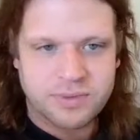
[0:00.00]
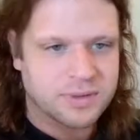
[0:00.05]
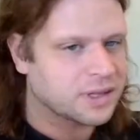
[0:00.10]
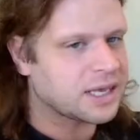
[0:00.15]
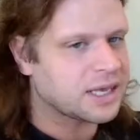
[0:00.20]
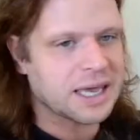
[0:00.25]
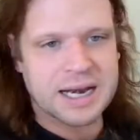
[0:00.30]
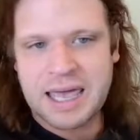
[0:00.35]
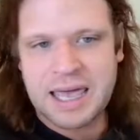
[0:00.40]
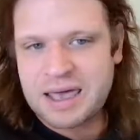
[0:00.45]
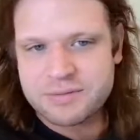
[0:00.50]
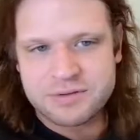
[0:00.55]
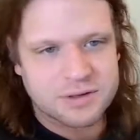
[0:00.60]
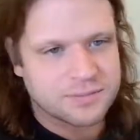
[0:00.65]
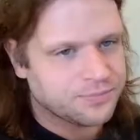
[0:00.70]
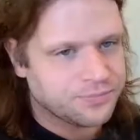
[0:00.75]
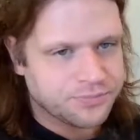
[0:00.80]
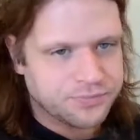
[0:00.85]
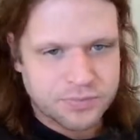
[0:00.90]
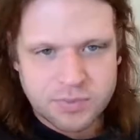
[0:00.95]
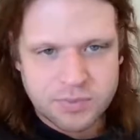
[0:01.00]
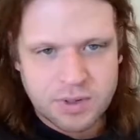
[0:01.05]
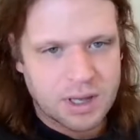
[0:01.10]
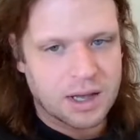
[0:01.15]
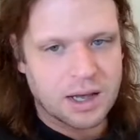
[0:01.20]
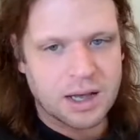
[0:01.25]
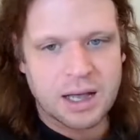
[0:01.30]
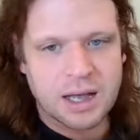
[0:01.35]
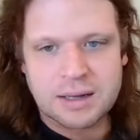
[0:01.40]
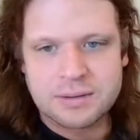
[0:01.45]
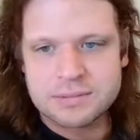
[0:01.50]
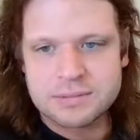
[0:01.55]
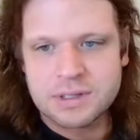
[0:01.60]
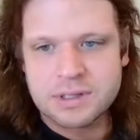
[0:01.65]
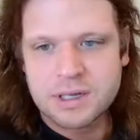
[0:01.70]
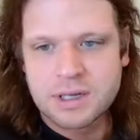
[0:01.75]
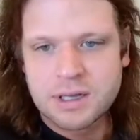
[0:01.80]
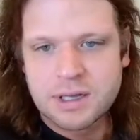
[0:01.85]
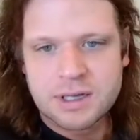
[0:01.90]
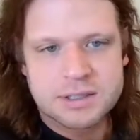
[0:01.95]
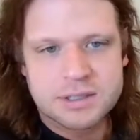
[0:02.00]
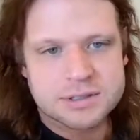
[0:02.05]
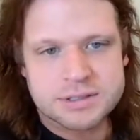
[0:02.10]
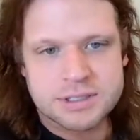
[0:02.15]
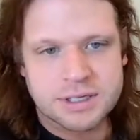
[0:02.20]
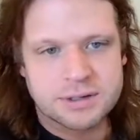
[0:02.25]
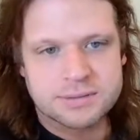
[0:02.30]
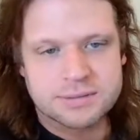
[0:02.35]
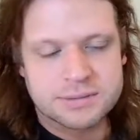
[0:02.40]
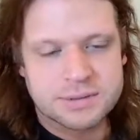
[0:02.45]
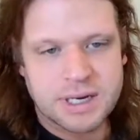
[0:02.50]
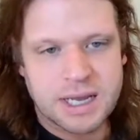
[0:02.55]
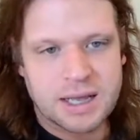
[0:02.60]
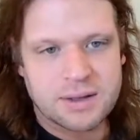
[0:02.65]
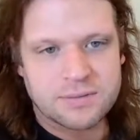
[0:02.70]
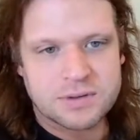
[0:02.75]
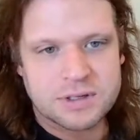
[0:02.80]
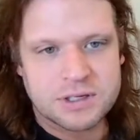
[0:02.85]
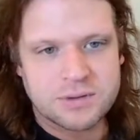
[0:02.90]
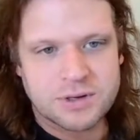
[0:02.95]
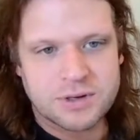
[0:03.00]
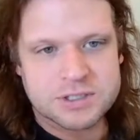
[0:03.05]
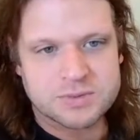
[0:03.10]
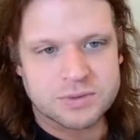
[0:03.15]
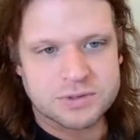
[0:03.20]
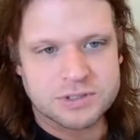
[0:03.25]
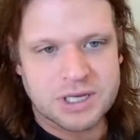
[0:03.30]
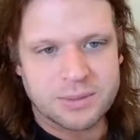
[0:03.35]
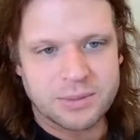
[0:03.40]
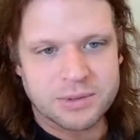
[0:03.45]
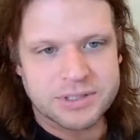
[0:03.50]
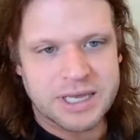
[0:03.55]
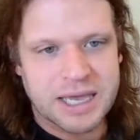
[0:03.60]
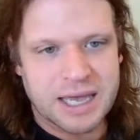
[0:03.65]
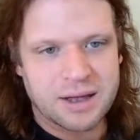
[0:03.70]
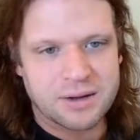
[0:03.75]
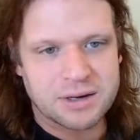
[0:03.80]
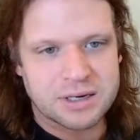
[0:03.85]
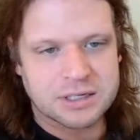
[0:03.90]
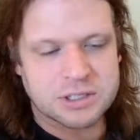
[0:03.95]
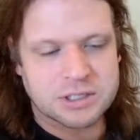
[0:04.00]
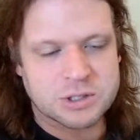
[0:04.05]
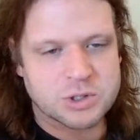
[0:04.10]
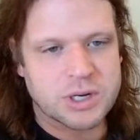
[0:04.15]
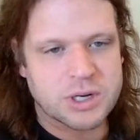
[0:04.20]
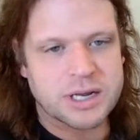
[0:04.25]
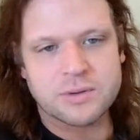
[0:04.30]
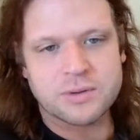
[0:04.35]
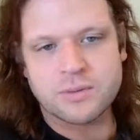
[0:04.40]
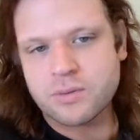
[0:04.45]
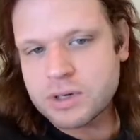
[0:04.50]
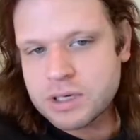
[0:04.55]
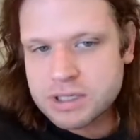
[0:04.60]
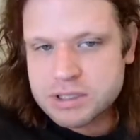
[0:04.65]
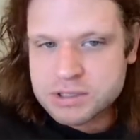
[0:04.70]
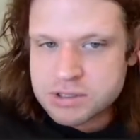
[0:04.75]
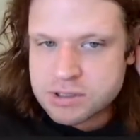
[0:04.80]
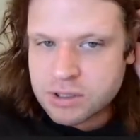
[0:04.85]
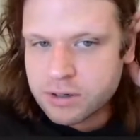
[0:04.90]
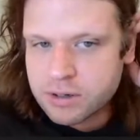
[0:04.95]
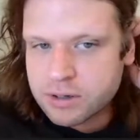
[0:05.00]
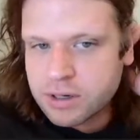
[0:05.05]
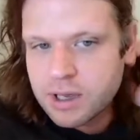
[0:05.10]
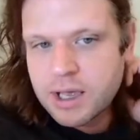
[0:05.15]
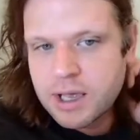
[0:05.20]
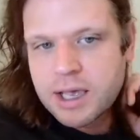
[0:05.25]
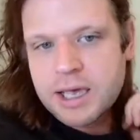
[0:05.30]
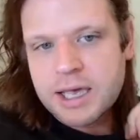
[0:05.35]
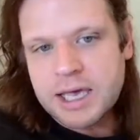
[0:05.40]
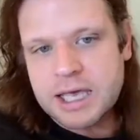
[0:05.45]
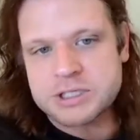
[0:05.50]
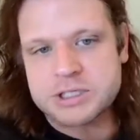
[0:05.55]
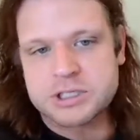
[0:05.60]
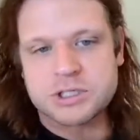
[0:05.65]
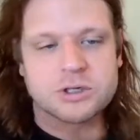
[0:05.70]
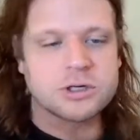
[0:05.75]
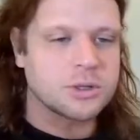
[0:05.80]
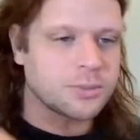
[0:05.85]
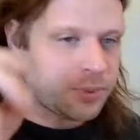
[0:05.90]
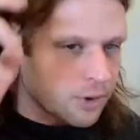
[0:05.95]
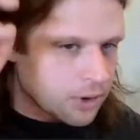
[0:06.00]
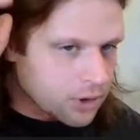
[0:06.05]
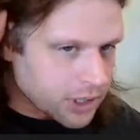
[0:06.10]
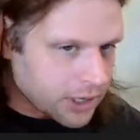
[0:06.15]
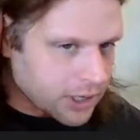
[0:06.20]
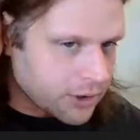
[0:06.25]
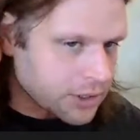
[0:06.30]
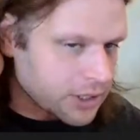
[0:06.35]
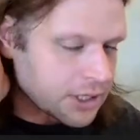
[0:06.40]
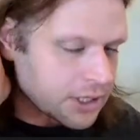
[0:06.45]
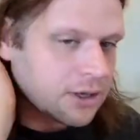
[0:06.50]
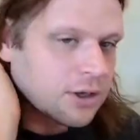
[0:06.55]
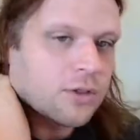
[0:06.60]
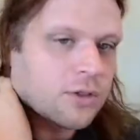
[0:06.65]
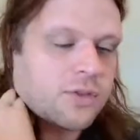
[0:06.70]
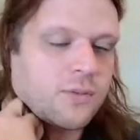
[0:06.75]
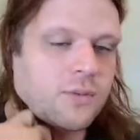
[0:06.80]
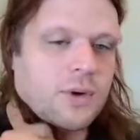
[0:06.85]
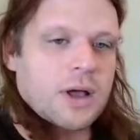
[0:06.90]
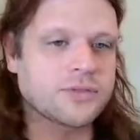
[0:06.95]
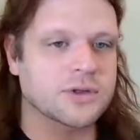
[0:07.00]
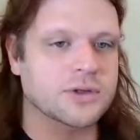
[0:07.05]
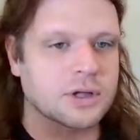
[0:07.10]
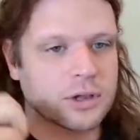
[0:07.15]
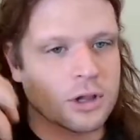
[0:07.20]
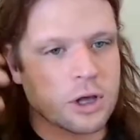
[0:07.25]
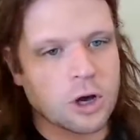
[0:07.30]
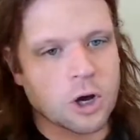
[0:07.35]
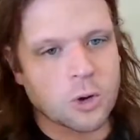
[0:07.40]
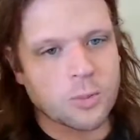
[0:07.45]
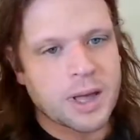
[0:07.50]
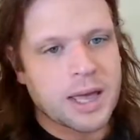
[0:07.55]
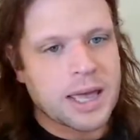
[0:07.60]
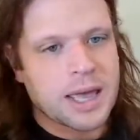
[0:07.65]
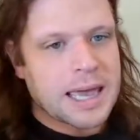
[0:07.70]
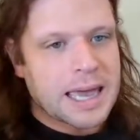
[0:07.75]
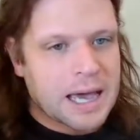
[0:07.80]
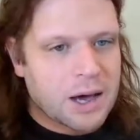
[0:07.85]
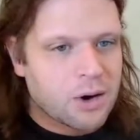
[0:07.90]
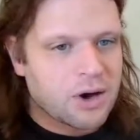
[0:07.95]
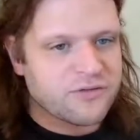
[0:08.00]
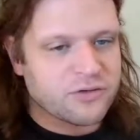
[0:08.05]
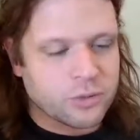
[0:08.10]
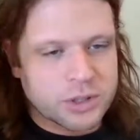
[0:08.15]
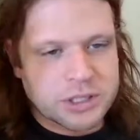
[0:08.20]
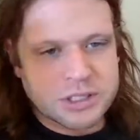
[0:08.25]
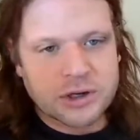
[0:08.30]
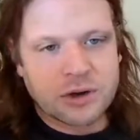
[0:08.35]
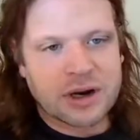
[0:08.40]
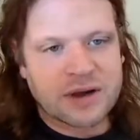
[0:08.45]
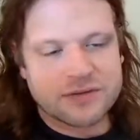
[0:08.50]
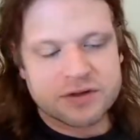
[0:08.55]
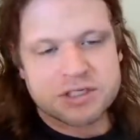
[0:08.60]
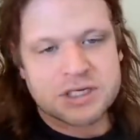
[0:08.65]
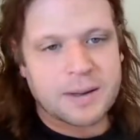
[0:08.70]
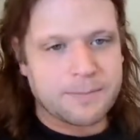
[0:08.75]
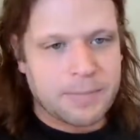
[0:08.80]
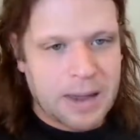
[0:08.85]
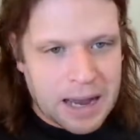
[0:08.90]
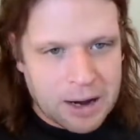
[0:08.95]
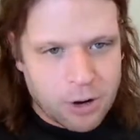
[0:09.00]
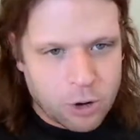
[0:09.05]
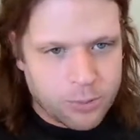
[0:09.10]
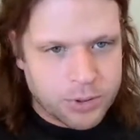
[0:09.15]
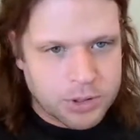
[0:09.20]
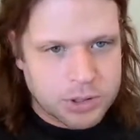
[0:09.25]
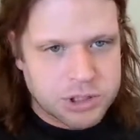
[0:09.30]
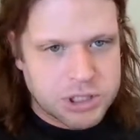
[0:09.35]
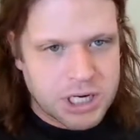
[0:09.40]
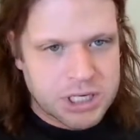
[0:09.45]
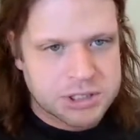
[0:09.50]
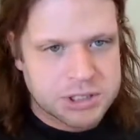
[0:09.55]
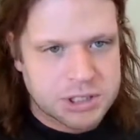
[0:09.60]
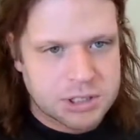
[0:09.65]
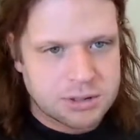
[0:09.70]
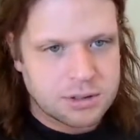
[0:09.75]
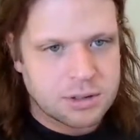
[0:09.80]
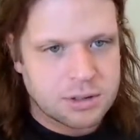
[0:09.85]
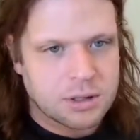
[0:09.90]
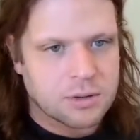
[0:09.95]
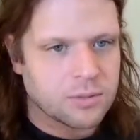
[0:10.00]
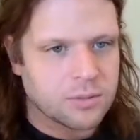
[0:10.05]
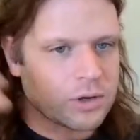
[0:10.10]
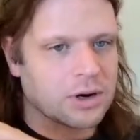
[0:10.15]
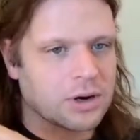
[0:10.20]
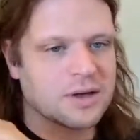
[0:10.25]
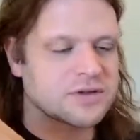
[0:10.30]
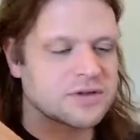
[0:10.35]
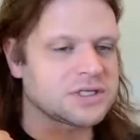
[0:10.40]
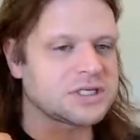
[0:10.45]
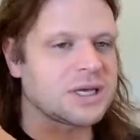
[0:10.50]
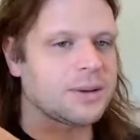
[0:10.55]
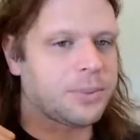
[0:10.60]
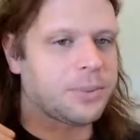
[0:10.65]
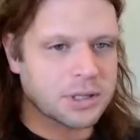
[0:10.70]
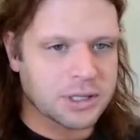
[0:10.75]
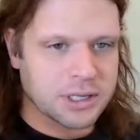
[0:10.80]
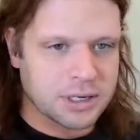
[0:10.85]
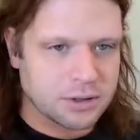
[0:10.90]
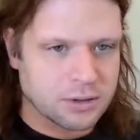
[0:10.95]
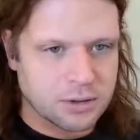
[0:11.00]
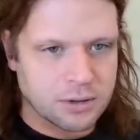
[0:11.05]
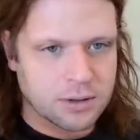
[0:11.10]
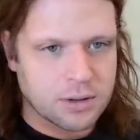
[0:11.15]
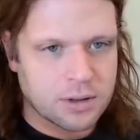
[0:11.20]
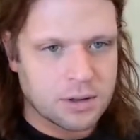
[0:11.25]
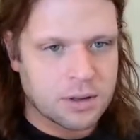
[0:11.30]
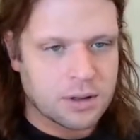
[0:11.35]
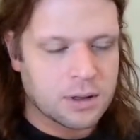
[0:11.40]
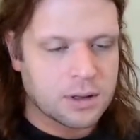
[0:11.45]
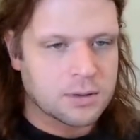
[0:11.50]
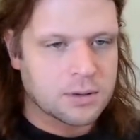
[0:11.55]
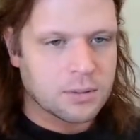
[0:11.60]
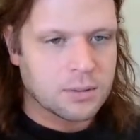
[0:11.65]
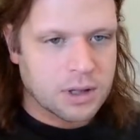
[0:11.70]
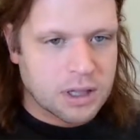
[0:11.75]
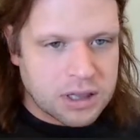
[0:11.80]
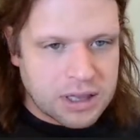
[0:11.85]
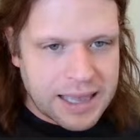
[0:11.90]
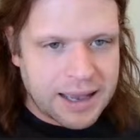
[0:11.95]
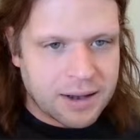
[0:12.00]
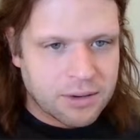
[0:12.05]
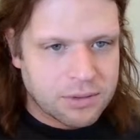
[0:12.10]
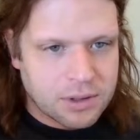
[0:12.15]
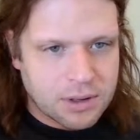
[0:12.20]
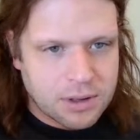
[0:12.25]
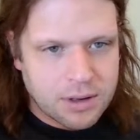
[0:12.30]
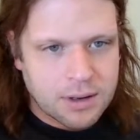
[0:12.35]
Can't have it. So, yeah, the U.S. will double down to try to reassert its unipolarity throughout the globe. However, we don't have the same power projection. We don't have the same political clout